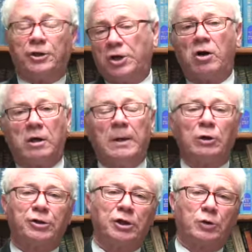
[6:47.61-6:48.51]
Song of
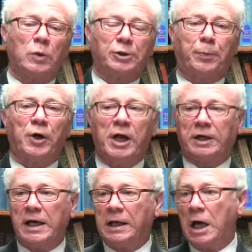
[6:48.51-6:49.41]
Moses was
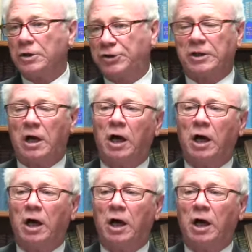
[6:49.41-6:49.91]
predicting uh,